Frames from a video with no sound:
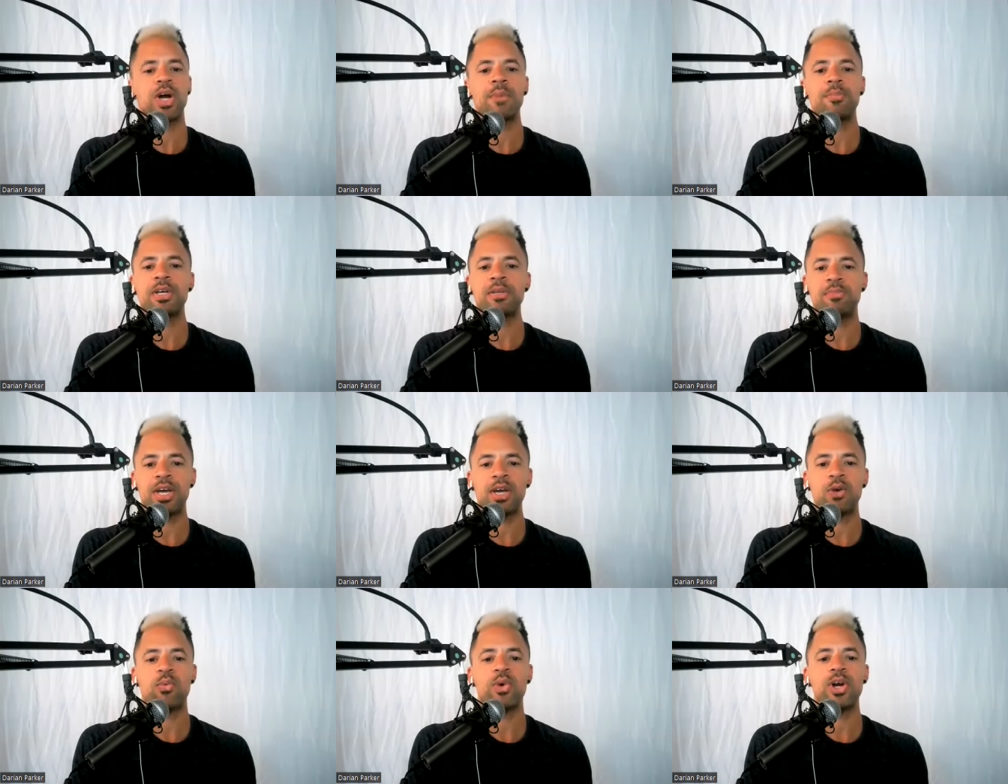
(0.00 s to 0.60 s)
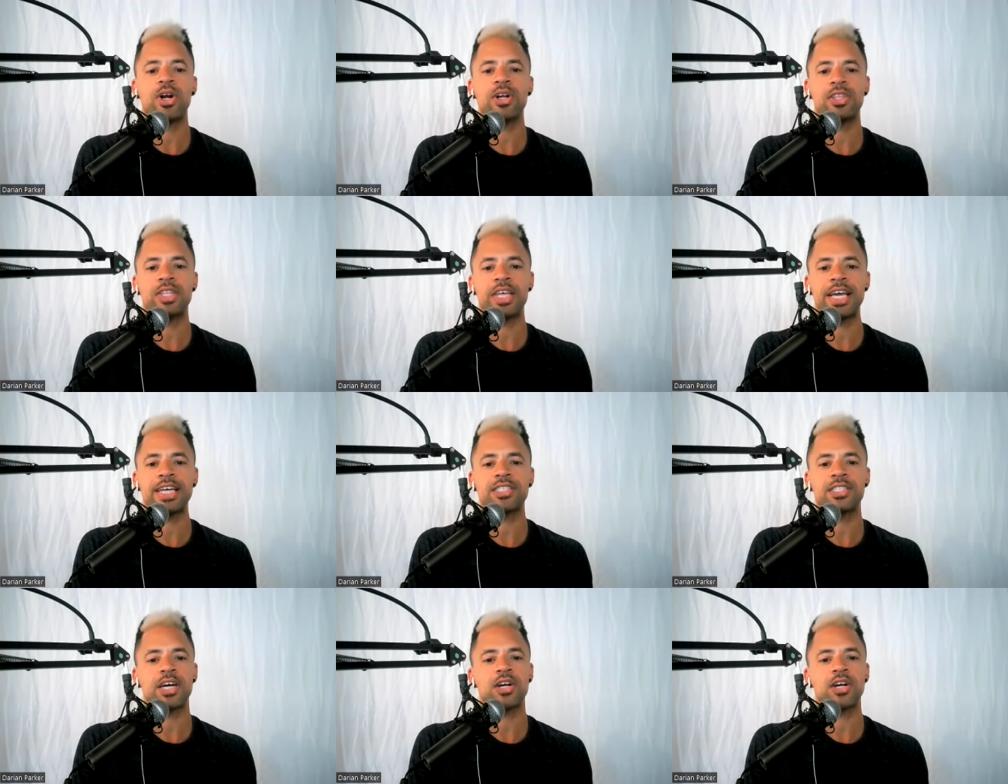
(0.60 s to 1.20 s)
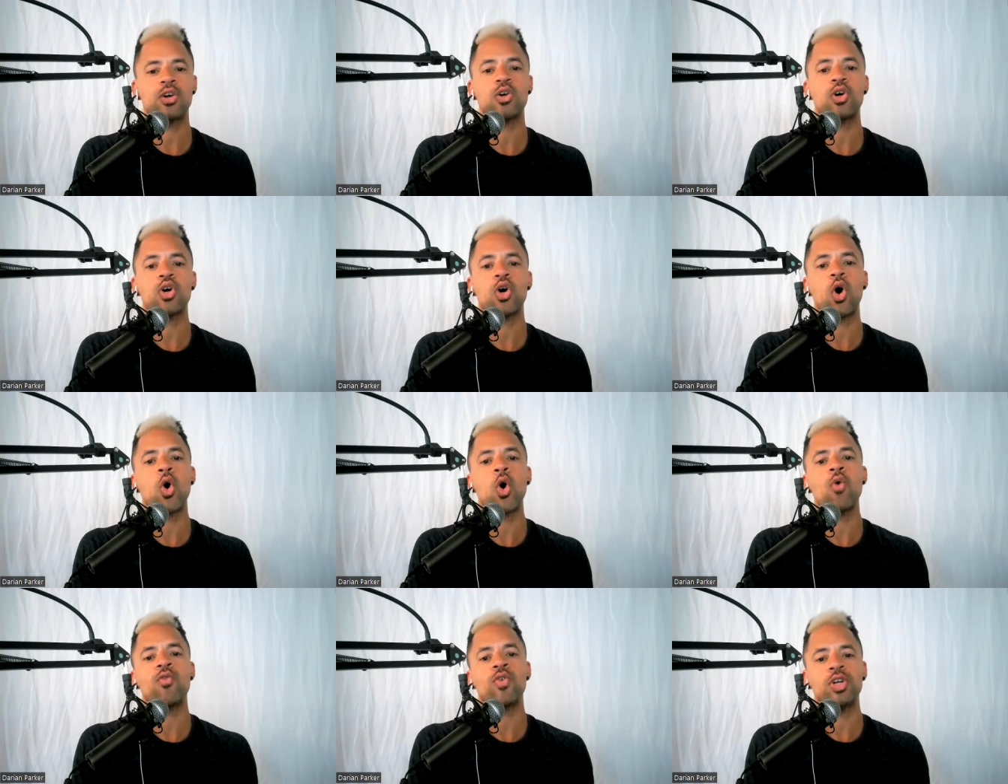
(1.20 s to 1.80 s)
women may wear things that are
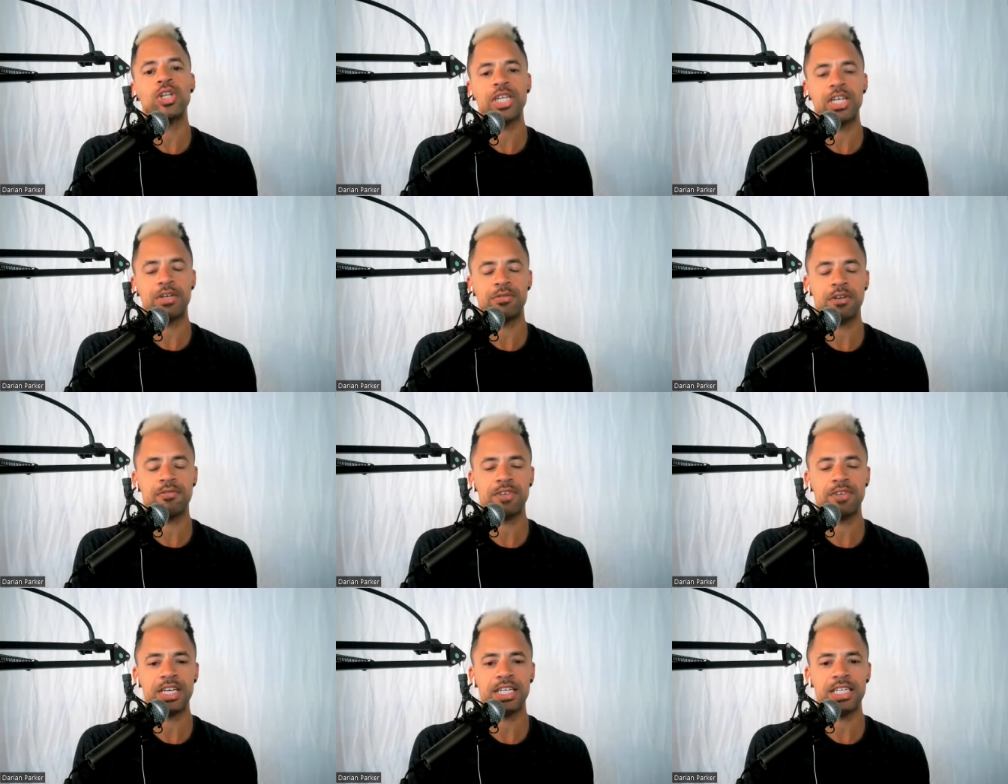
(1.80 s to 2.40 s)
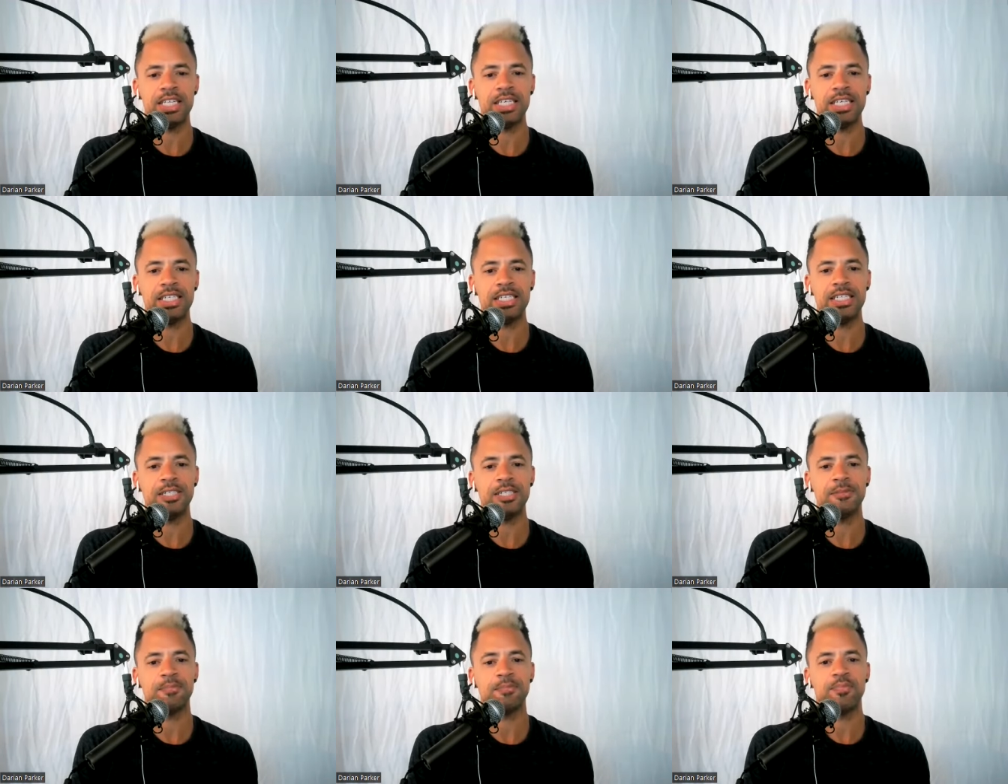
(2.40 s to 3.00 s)
overly revealing.